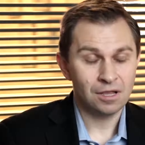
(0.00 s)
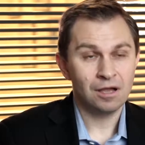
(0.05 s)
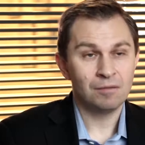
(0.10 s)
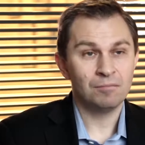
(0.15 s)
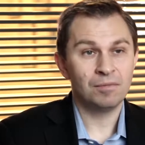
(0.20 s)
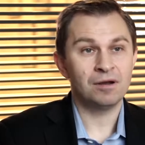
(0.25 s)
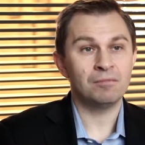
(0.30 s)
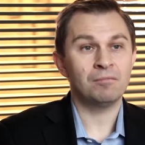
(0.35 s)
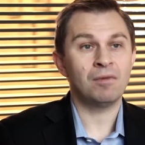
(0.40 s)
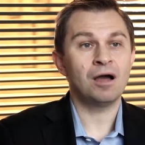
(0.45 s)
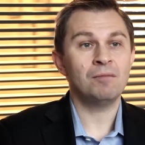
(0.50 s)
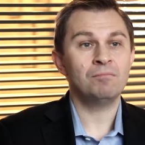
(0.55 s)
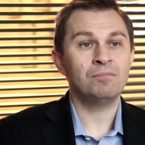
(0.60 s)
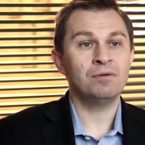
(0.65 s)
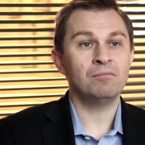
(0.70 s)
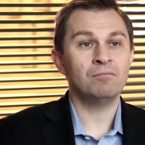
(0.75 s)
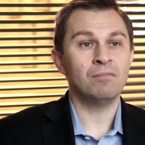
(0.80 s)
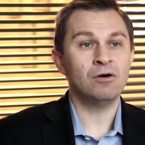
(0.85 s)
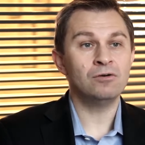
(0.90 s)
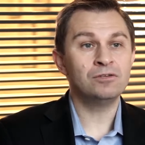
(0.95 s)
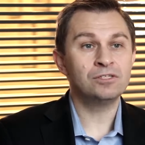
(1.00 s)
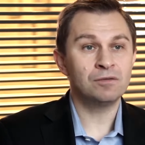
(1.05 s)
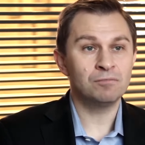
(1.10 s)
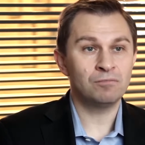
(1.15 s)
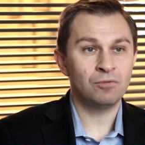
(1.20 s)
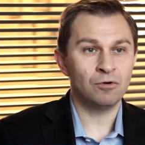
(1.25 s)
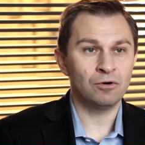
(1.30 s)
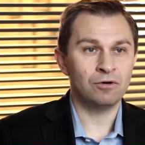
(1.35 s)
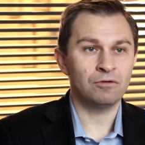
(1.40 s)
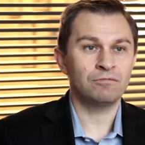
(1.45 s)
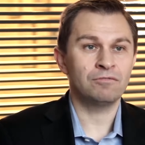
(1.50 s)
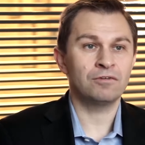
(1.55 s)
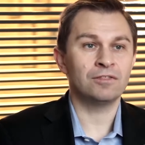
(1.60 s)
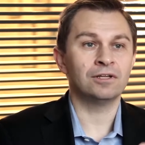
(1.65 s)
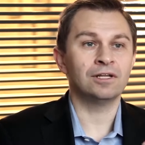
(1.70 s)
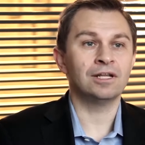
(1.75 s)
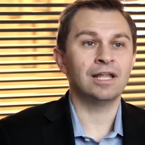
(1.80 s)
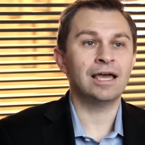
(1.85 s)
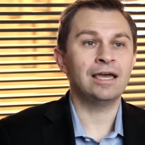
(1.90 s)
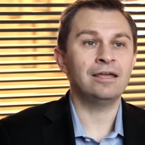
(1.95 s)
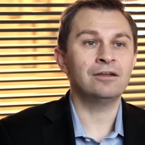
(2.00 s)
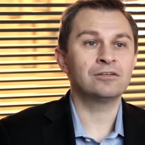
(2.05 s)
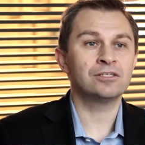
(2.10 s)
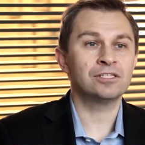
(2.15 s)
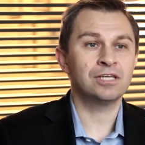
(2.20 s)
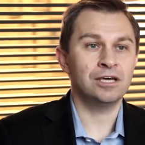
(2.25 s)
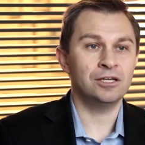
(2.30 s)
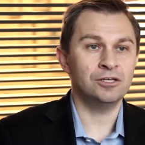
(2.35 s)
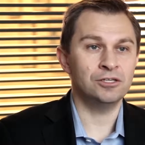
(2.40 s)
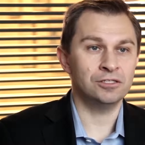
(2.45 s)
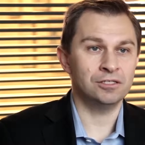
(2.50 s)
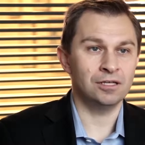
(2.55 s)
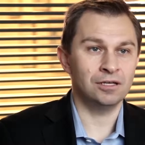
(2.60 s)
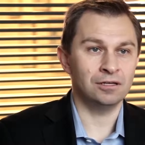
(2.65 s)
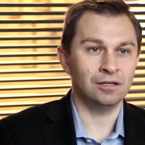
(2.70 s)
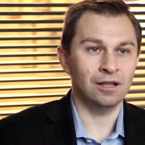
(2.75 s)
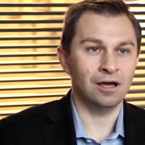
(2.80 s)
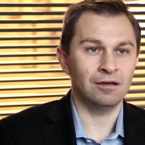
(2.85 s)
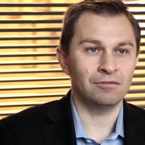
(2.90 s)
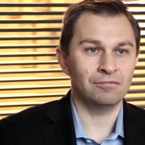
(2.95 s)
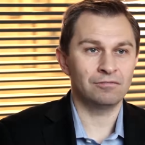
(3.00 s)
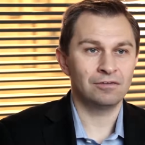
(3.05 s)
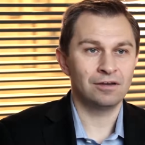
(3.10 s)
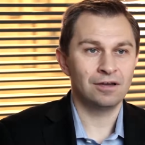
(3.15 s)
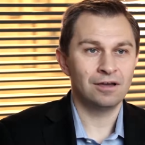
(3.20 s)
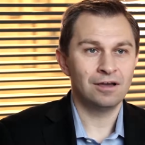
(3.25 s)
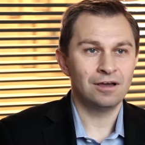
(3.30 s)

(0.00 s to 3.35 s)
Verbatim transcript: but it might be most important for the later stages in life.